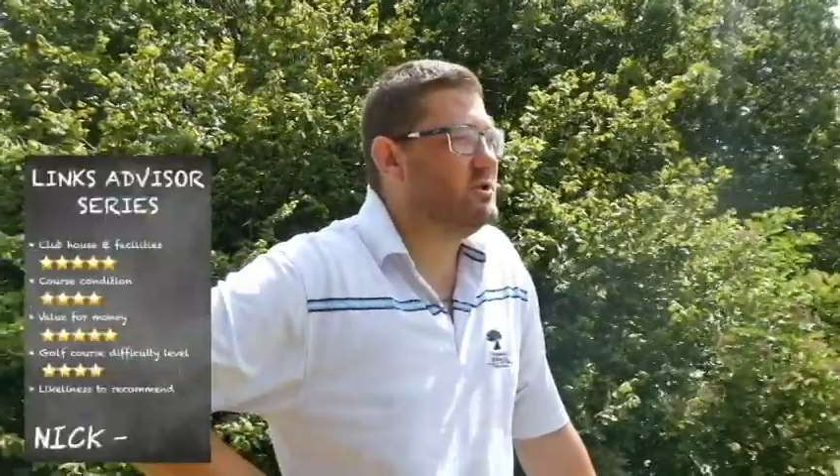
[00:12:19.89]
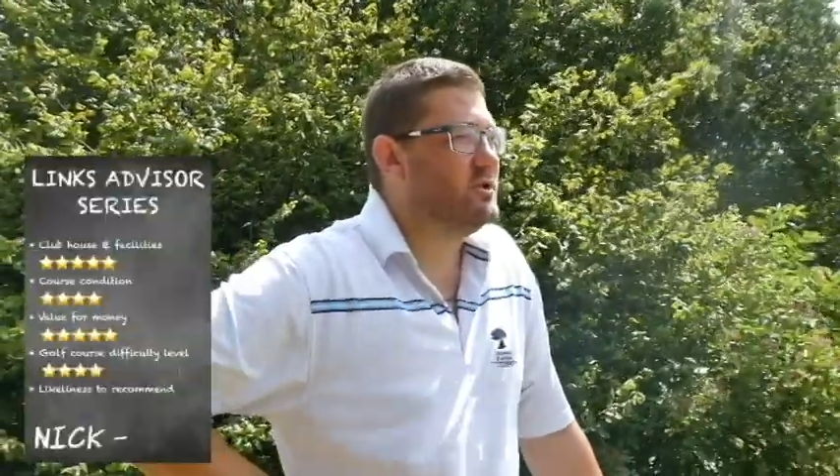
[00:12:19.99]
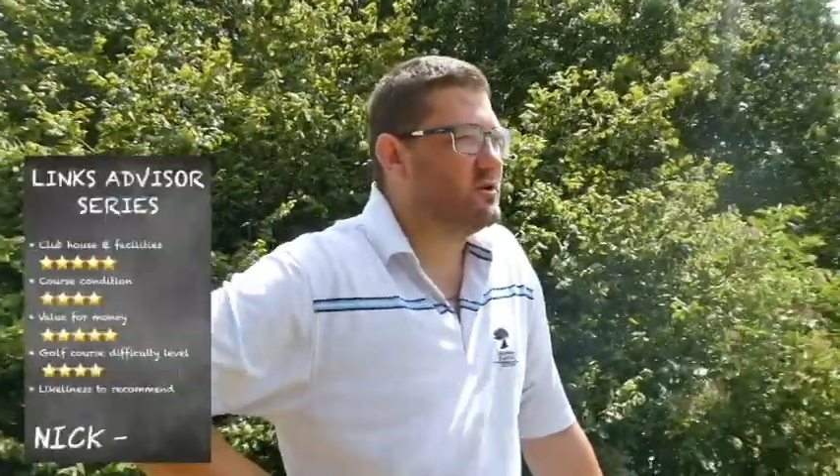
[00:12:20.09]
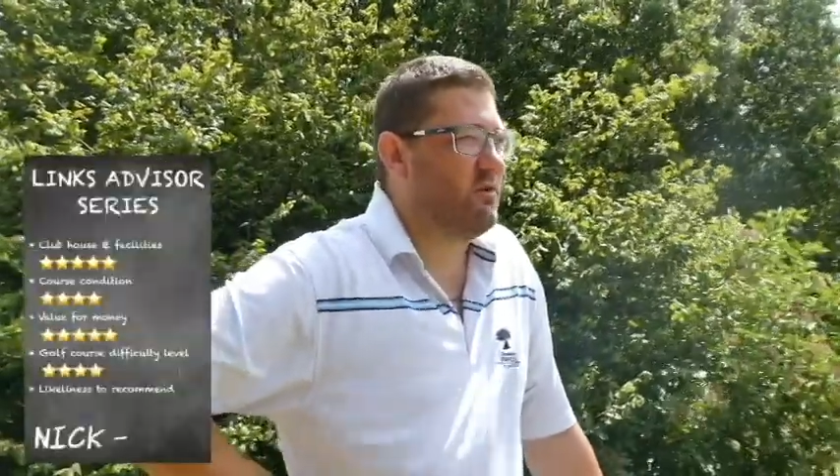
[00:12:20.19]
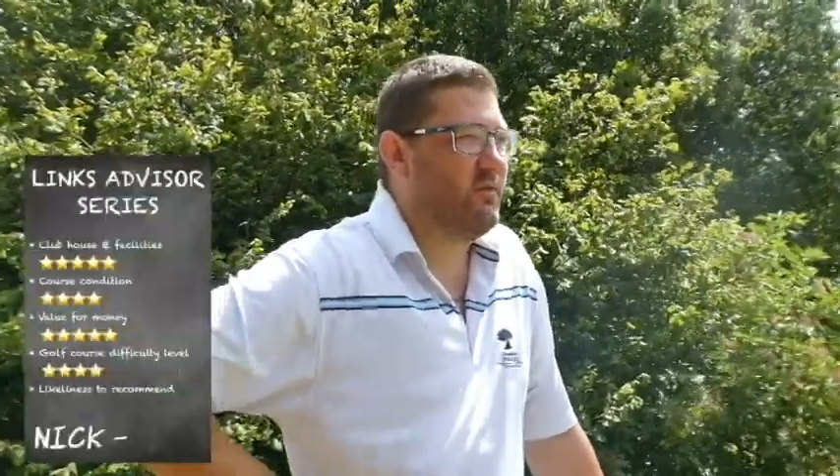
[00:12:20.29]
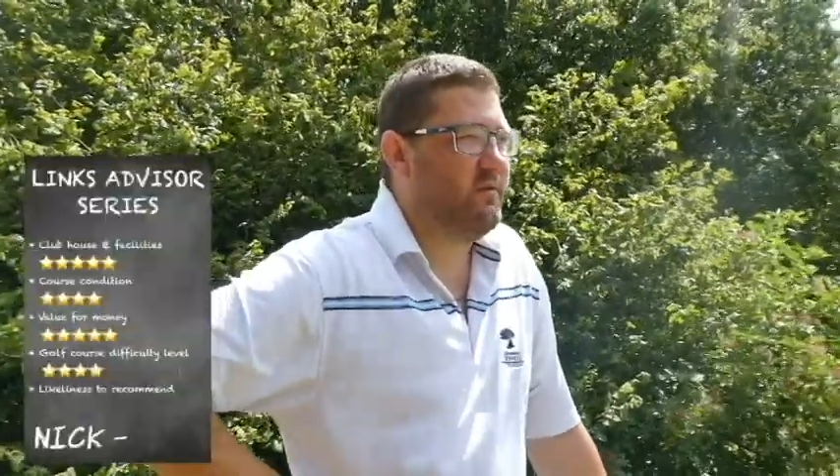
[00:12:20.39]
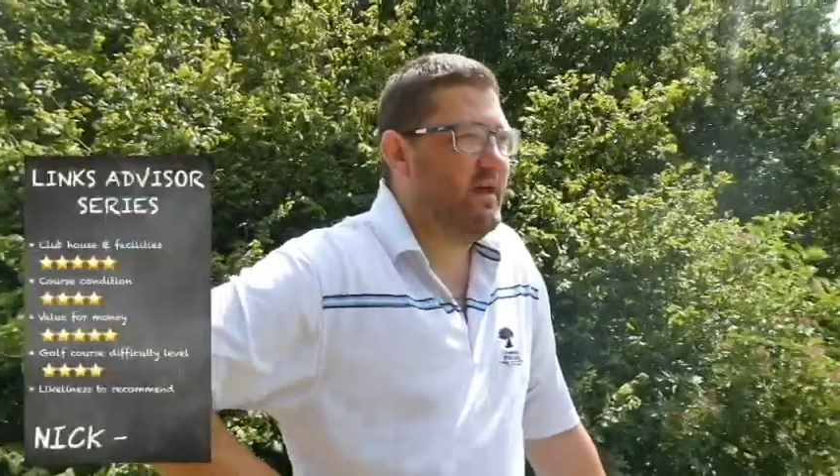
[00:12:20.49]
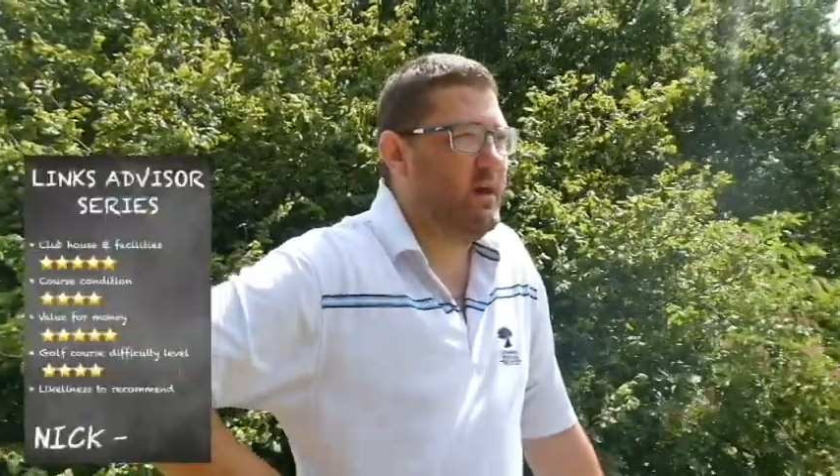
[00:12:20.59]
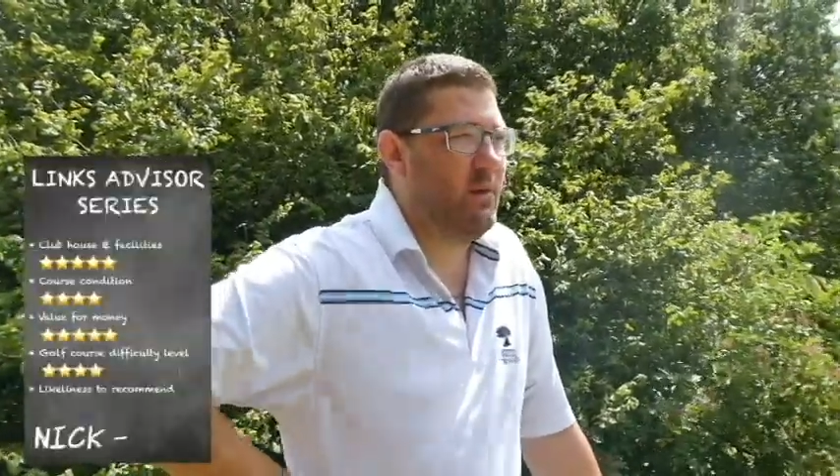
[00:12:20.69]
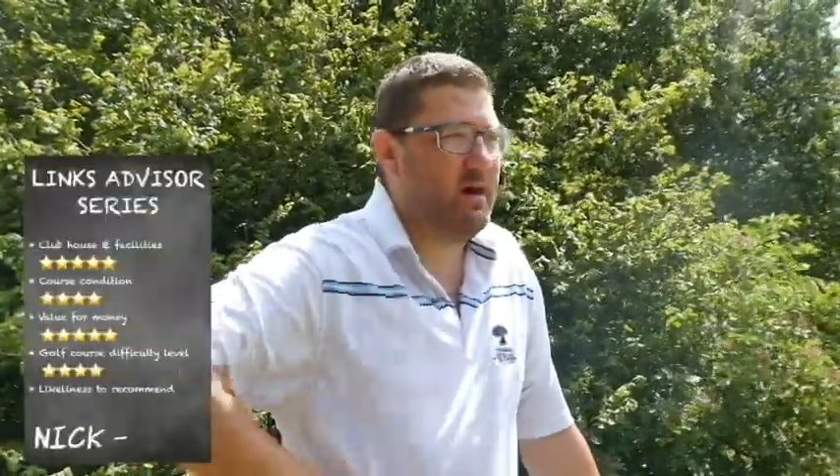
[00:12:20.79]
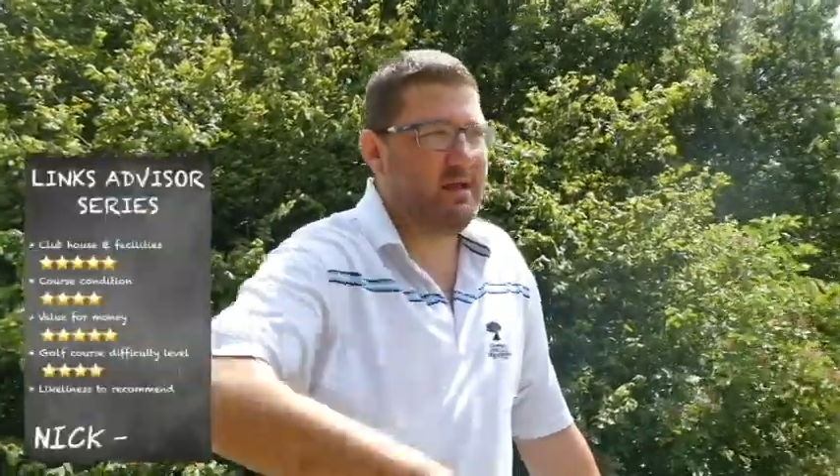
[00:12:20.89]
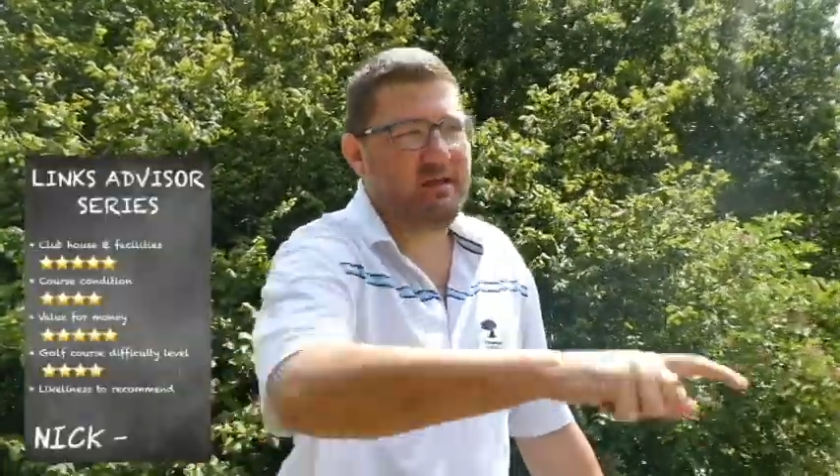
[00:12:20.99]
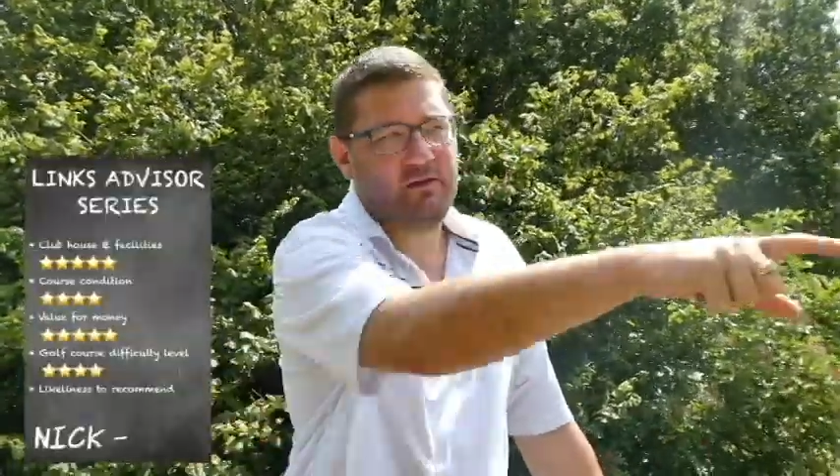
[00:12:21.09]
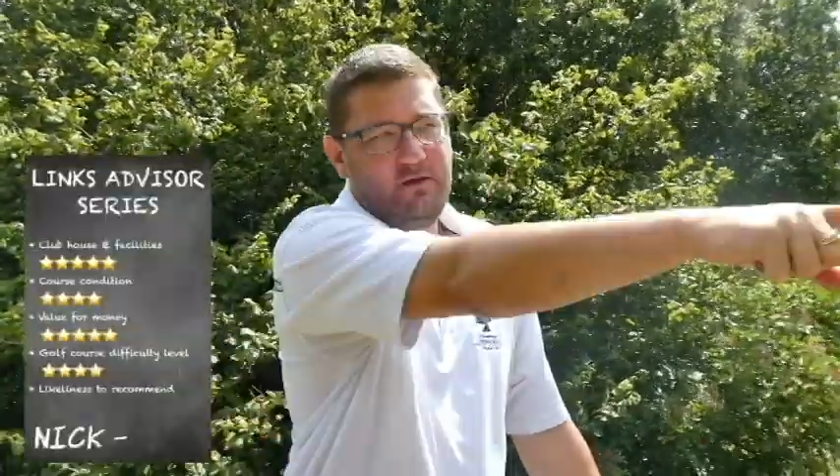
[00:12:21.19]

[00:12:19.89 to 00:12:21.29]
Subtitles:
just off the fairway,